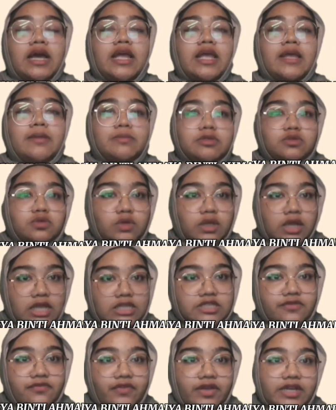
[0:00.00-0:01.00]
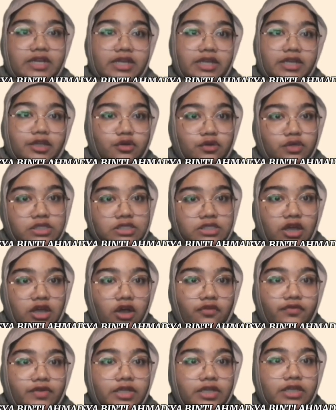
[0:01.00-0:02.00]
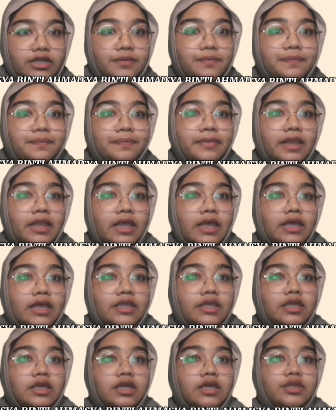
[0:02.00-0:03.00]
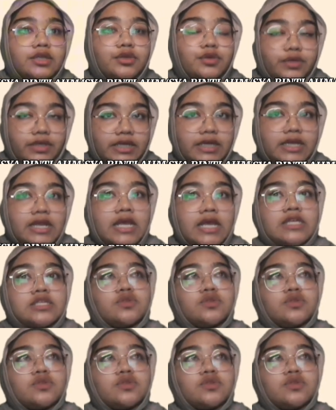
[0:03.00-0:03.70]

are able to classify the accuracy of the urine.